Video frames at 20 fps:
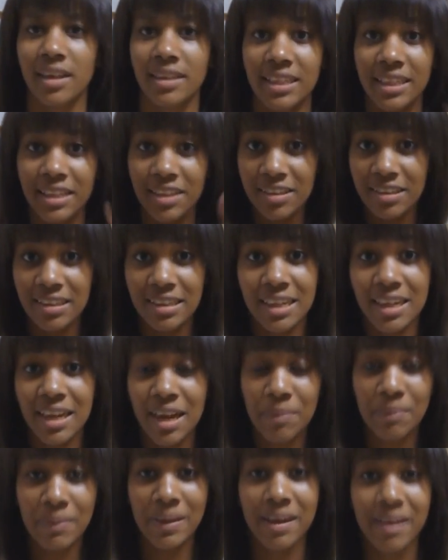teacher C
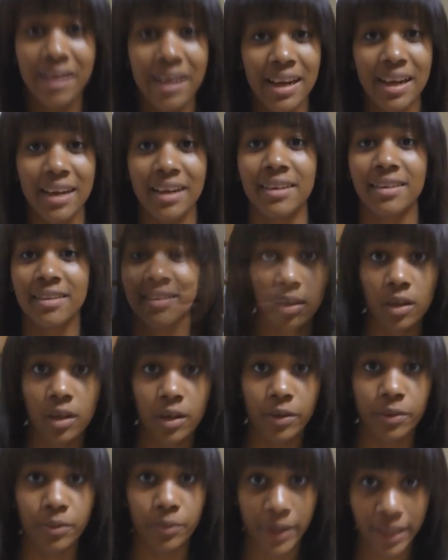got married.
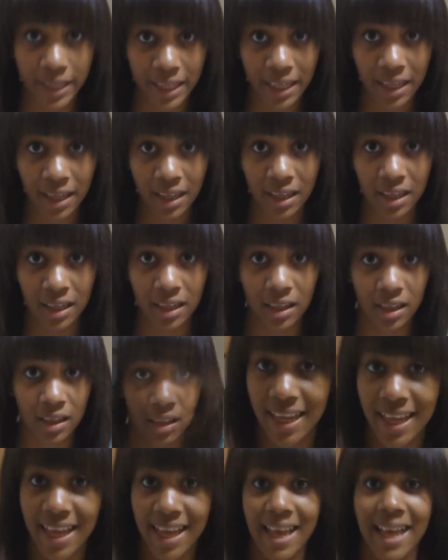Really?
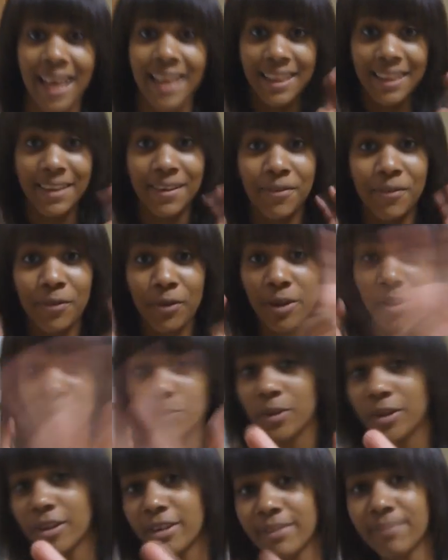And the fourth
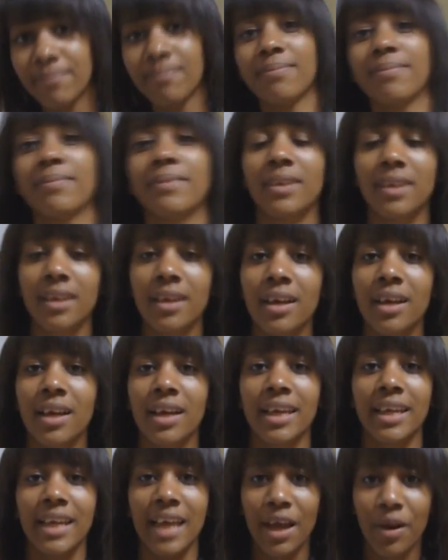word,
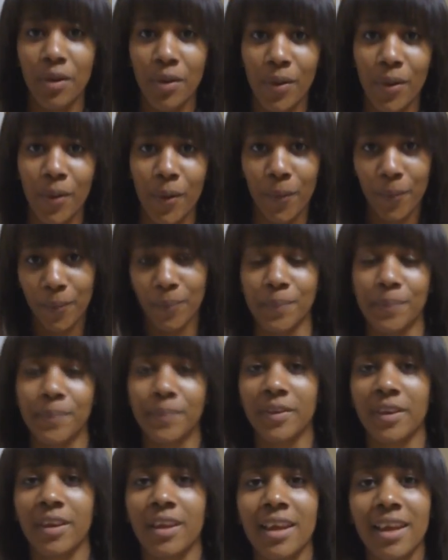yaro.
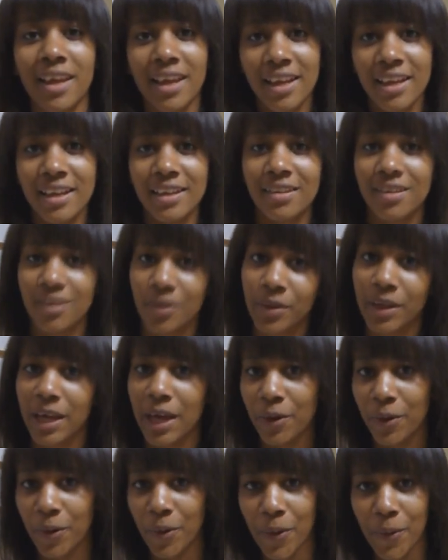So
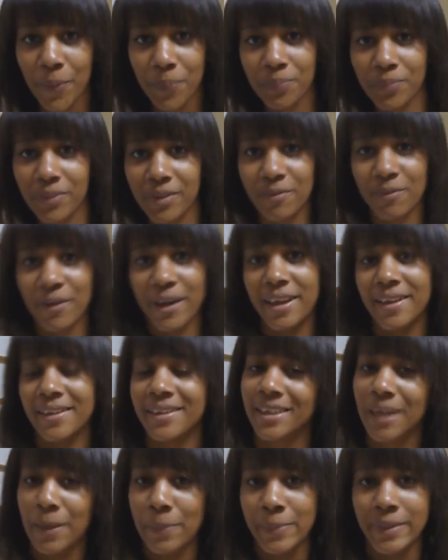yaro,
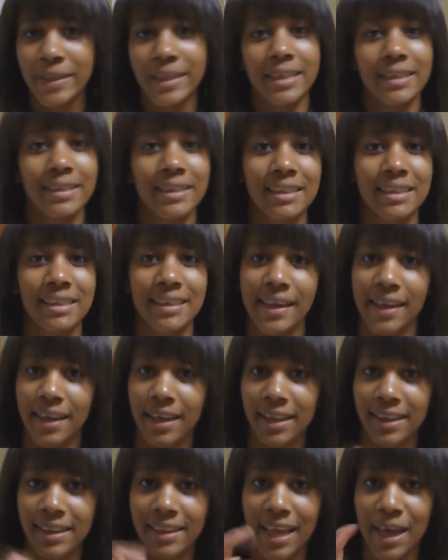regular Japanese, is like
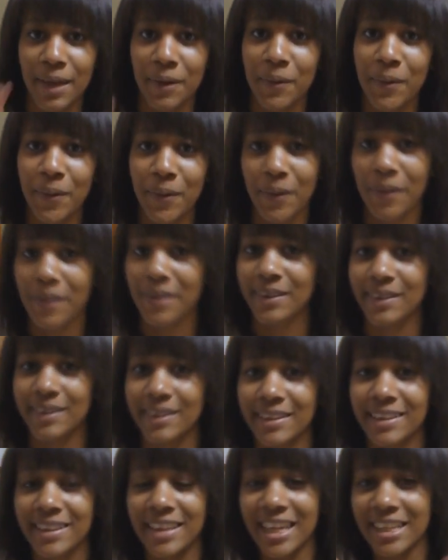daro or
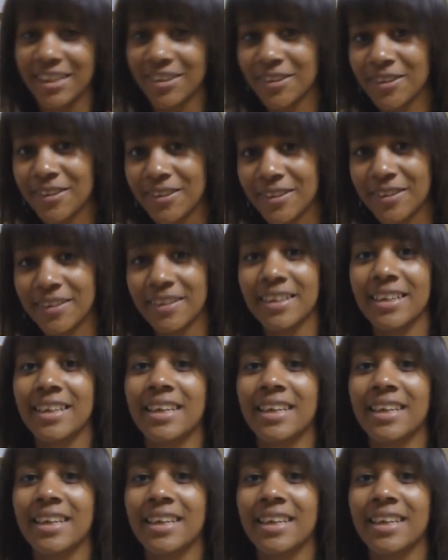desho.